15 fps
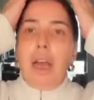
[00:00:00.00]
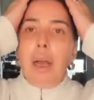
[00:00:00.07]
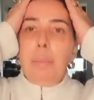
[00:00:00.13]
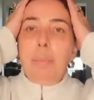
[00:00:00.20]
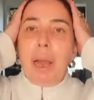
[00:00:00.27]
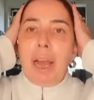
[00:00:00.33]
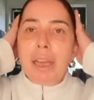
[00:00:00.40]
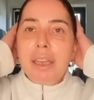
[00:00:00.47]
I'm
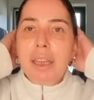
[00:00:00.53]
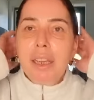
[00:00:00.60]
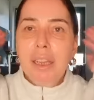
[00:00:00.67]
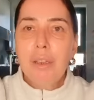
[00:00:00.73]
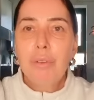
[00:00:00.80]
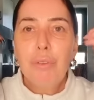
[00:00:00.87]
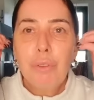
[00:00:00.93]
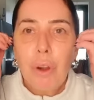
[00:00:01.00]
back
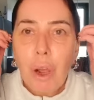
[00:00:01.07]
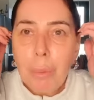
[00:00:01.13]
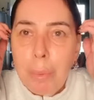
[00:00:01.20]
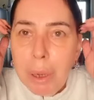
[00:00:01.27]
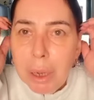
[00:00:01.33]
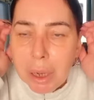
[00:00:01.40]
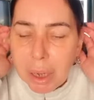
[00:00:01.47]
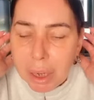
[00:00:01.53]

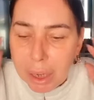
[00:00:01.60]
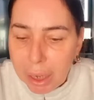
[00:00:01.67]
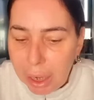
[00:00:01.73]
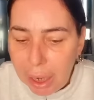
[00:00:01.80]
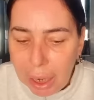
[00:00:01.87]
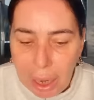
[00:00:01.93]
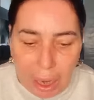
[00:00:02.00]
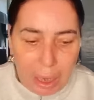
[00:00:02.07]
from
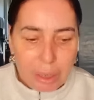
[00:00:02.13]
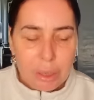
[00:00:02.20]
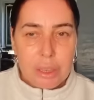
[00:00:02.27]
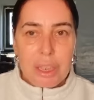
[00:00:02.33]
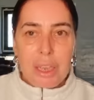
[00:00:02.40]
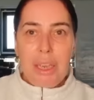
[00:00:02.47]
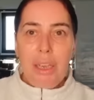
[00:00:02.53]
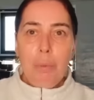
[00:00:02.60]

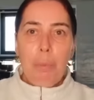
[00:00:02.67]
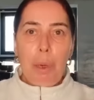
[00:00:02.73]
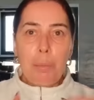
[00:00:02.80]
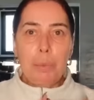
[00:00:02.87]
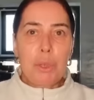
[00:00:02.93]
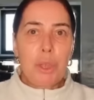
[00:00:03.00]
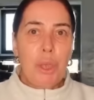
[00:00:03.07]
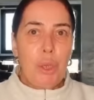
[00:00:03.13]
Aldi,
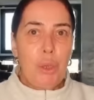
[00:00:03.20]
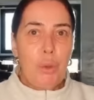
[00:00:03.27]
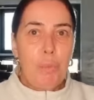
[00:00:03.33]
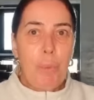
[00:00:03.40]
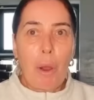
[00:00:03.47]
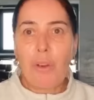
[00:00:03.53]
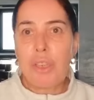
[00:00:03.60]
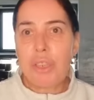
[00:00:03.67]
popped to
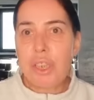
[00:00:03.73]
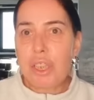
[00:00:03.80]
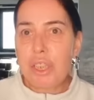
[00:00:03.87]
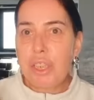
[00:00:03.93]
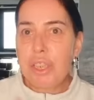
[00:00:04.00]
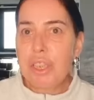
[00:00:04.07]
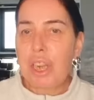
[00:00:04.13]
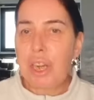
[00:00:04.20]

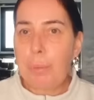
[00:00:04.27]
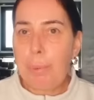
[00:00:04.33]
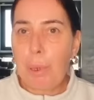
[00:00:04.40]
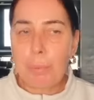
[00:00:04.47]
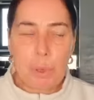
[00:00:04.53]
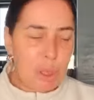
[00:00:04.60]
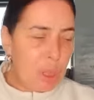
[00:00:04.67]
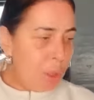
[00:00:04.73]
Morrisons, and I
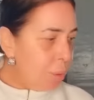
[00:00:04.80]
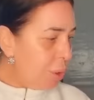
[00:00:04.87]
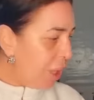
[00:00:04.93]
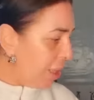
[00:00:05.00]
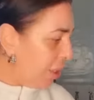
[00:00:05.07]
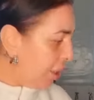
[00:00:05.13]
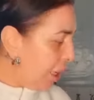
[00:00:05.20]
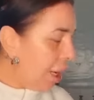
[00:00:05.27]
popped to
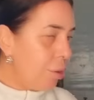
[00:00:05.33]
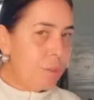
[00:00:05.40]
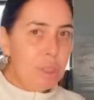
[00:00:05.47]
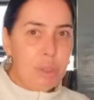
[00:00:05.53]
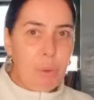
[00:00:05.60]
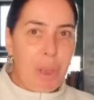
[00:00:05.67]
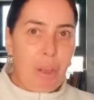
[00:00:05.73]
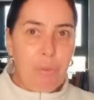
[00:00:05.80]
Tesco's
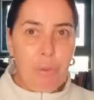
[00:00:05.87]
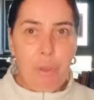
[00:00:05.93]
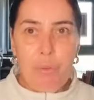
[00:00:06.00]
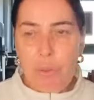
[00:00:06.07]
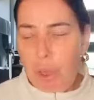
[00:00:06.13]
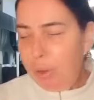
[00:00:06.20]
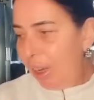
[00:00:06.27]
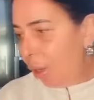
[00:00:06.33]
as well for a
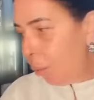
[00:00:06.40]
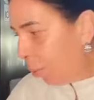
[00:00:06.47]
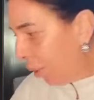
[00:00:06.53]
few little